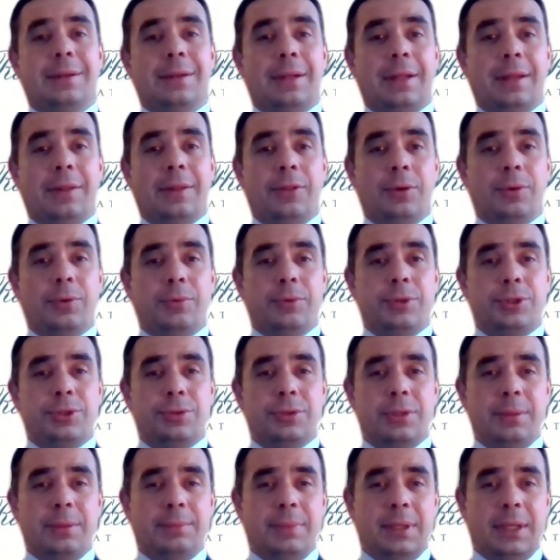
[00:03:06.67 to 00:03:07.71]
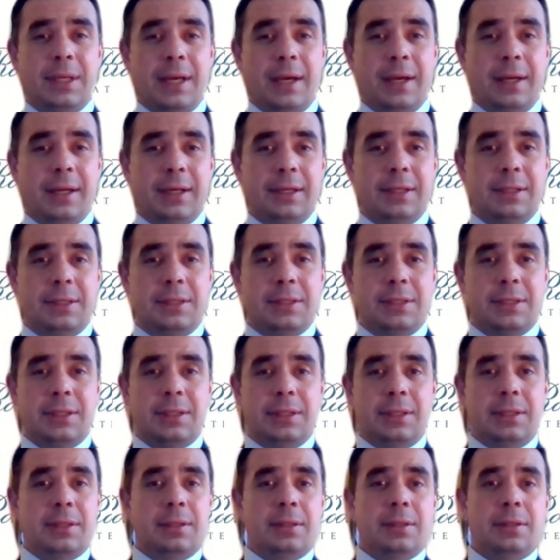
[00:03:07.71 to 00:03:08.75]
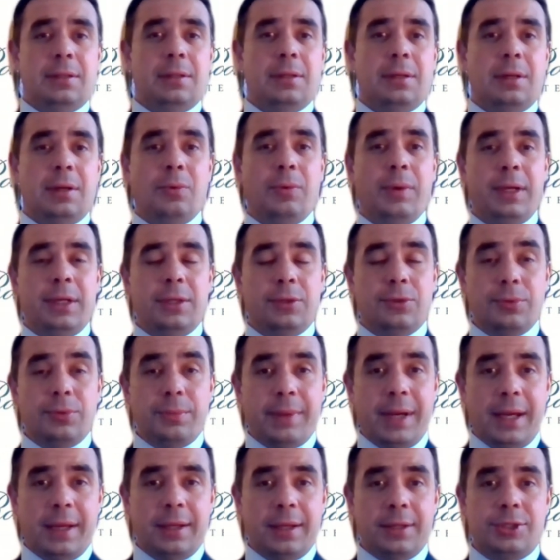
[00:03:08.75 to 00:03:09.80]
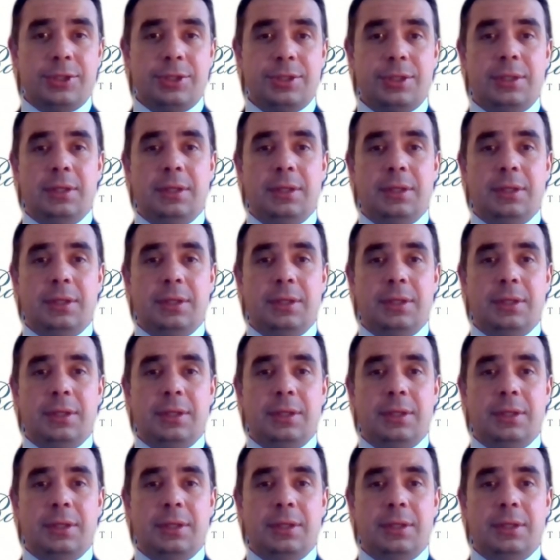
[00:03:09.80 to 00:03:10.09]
although we shouldn't be carried uh, away too much.